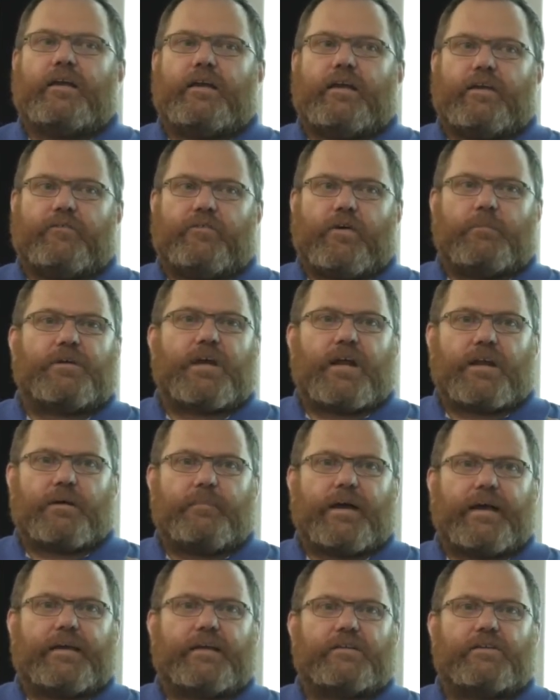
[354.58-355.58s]
if I'm going to
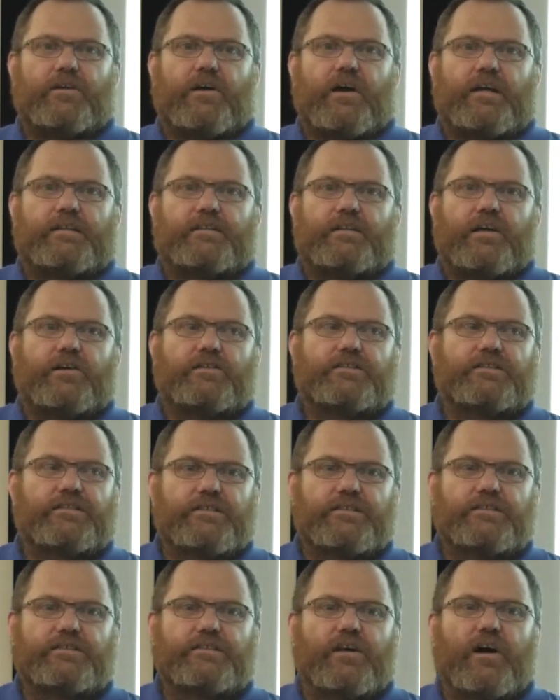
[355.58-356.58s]
make a
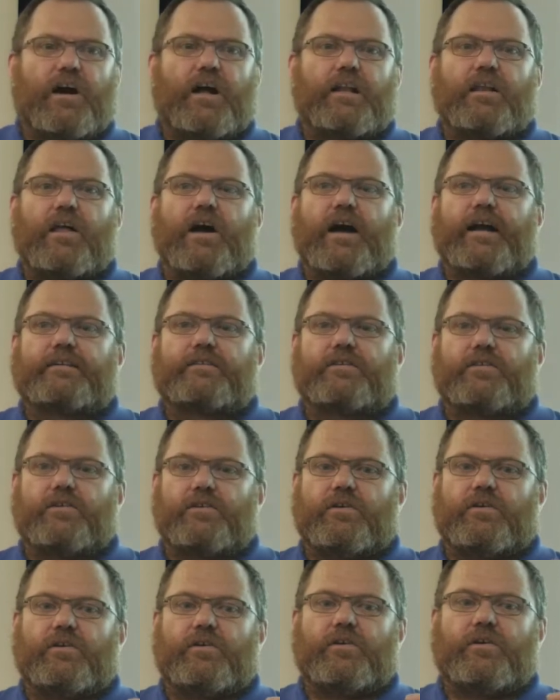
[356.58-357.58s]
diagnosis, I won't
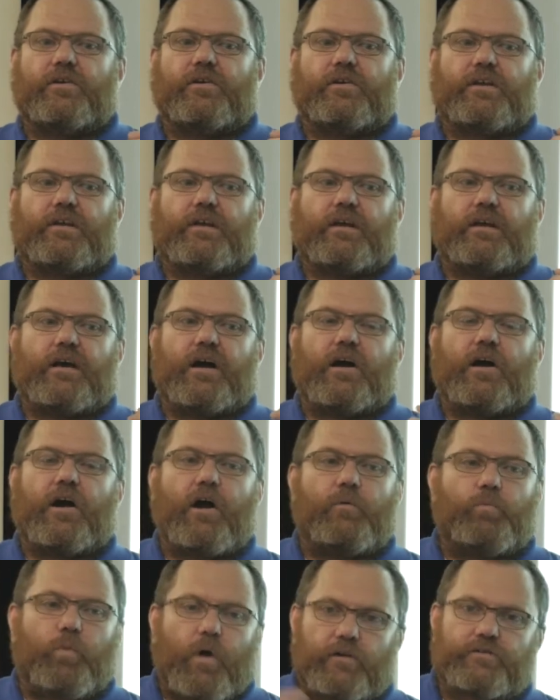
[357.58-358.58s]

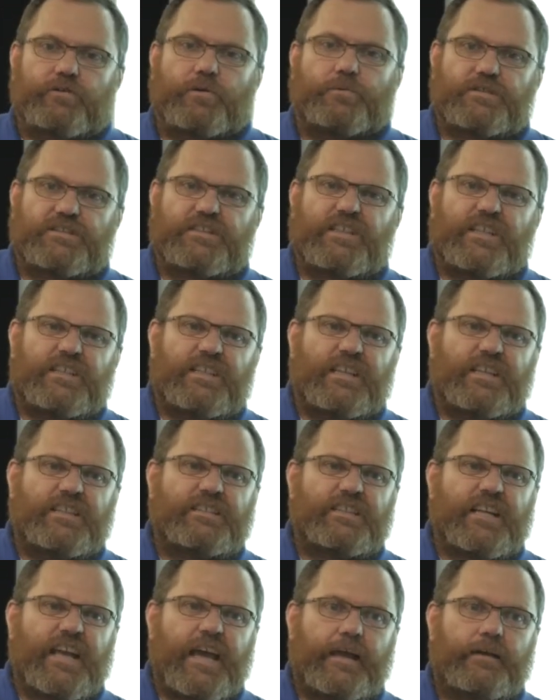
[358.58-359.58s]
do a CT
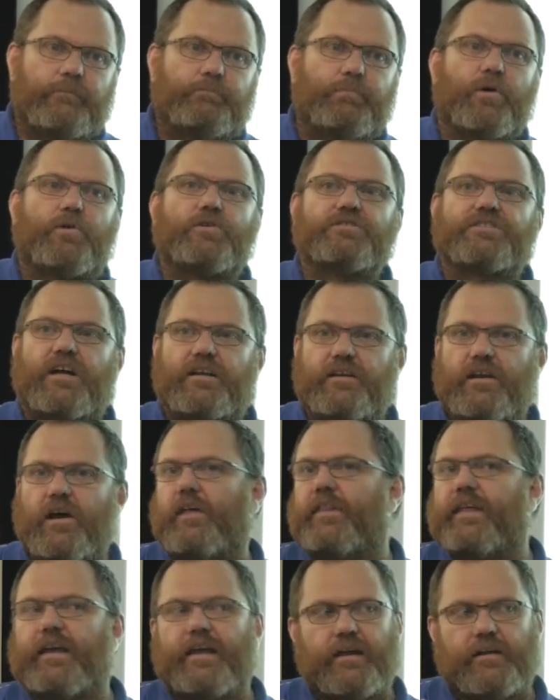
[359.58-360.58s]
scan, because I know
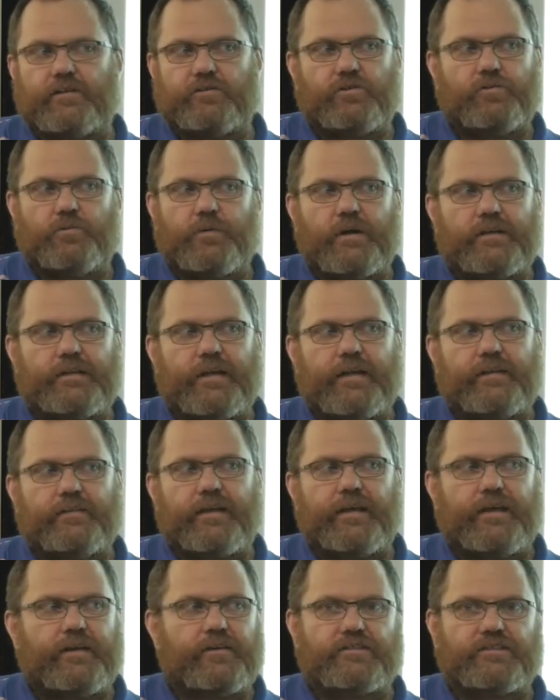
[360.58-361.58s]
they're going to do one down
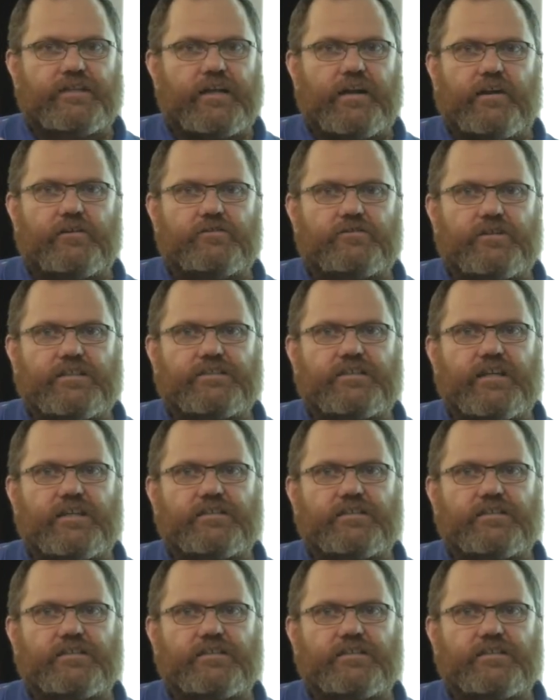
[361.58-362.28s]
there, because they don't trust our